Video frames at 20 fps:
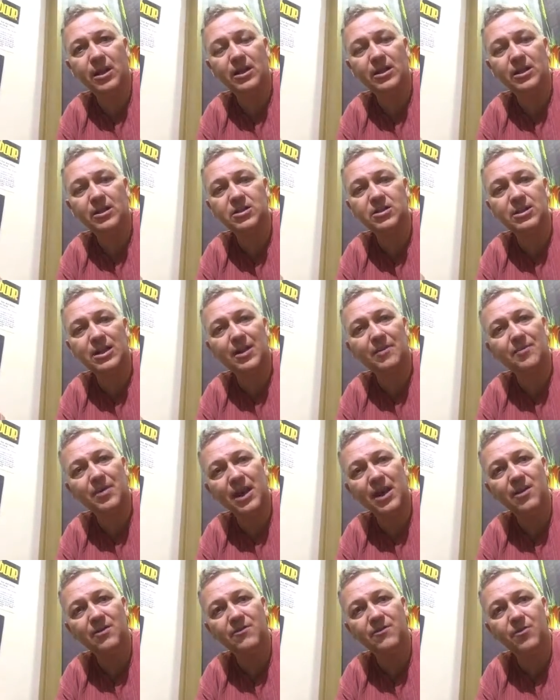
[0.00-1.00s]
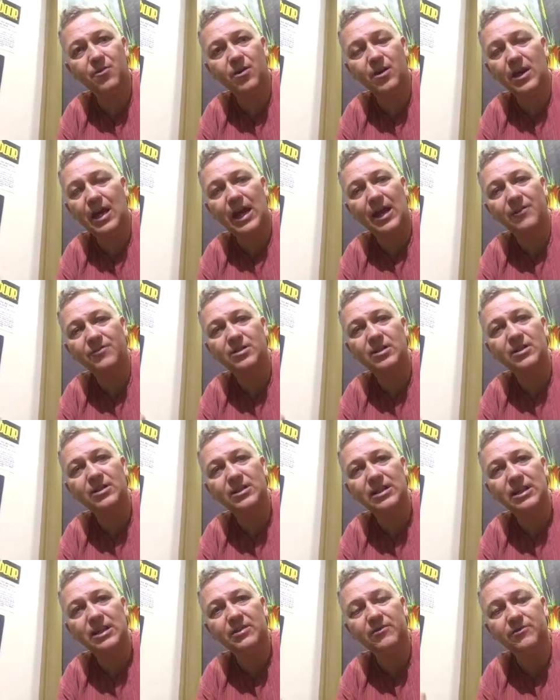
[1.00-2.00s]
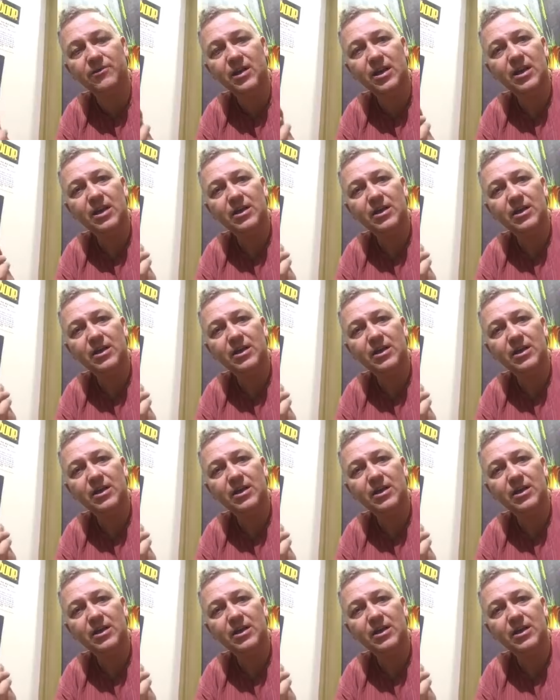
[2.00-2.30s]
It's not paid for. I have to leave.